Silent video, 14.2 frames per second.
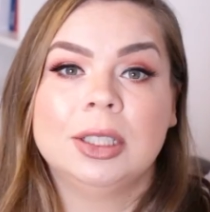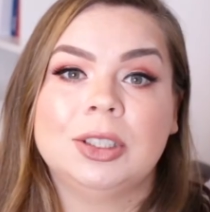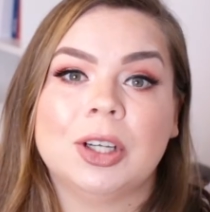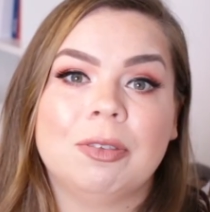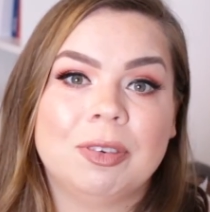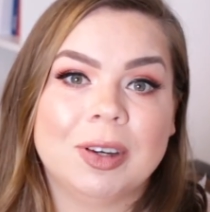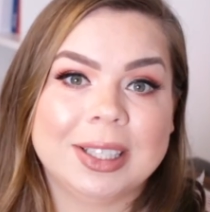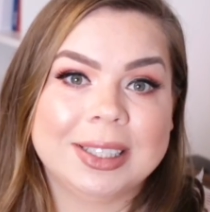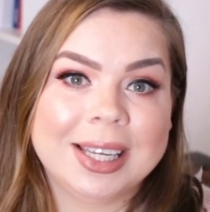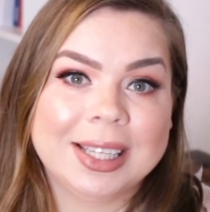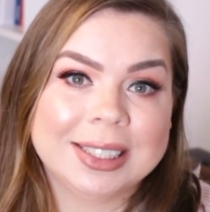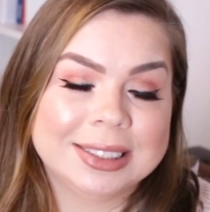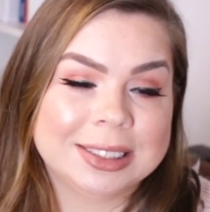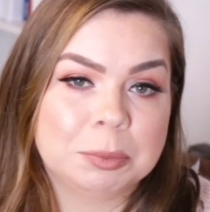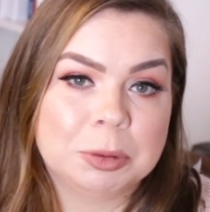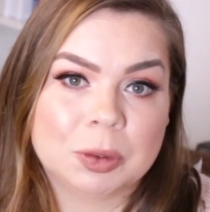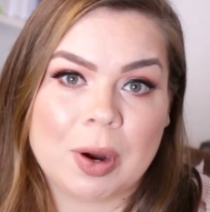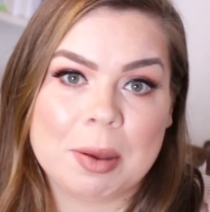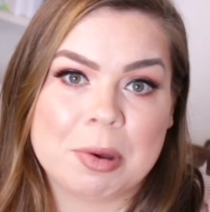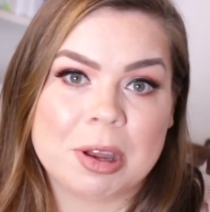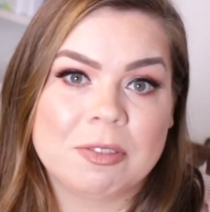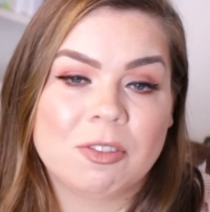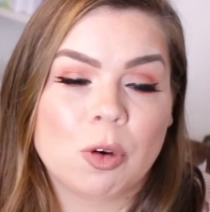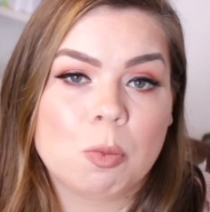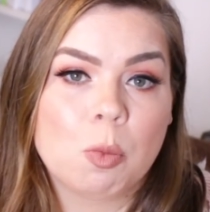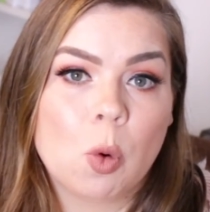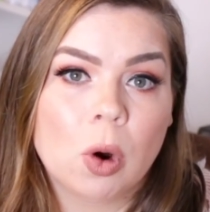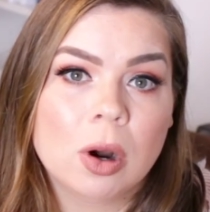Don't forget to hit the subscribe button
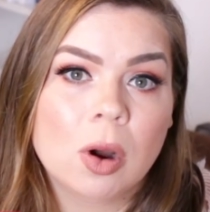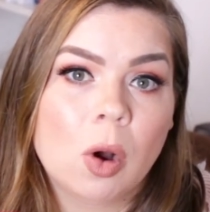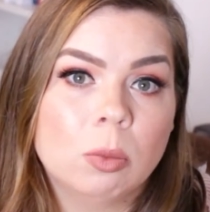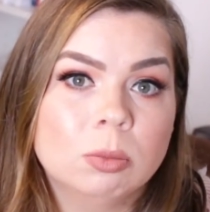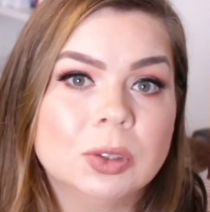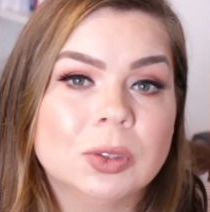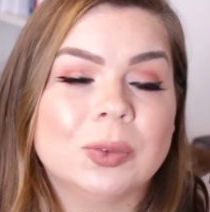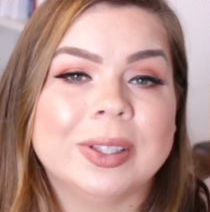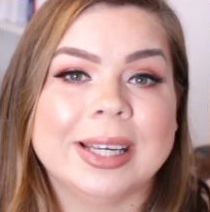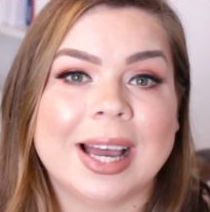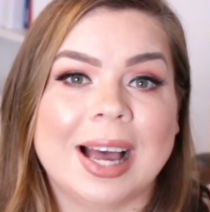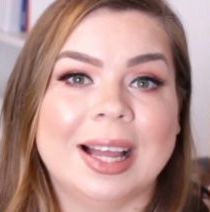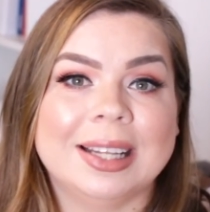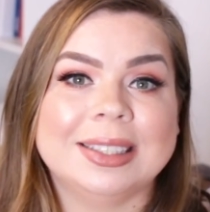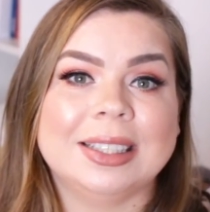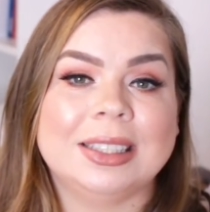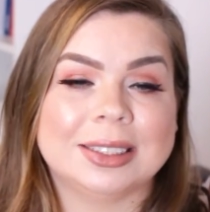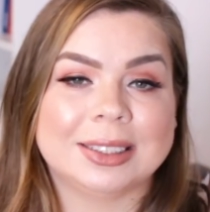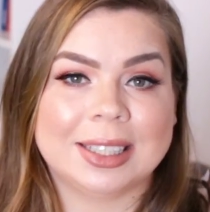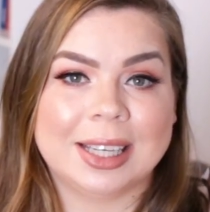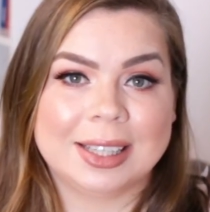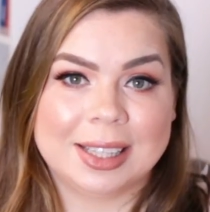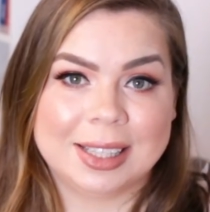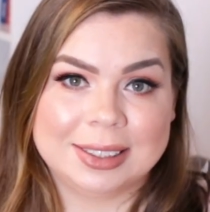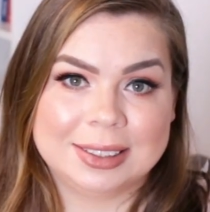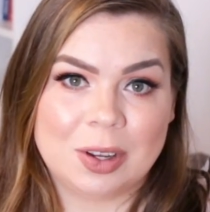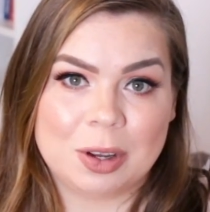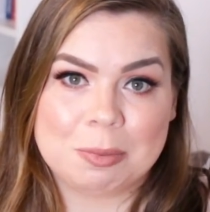for more homeschooling content just like
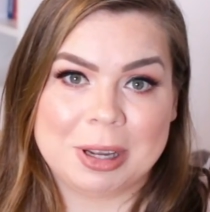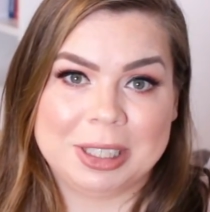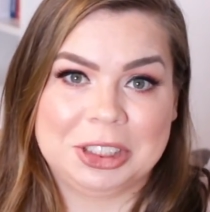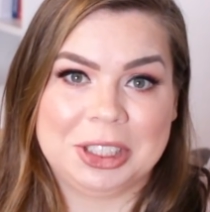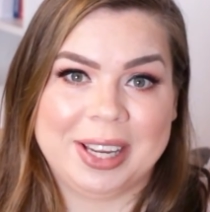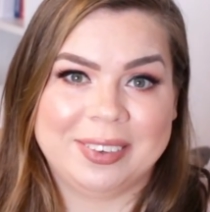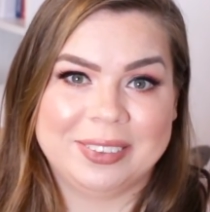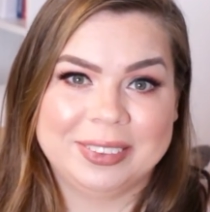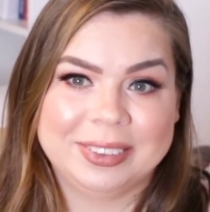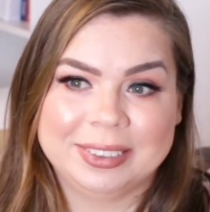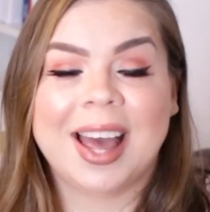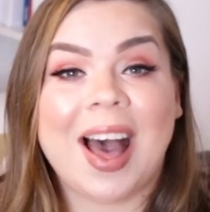this on my channel.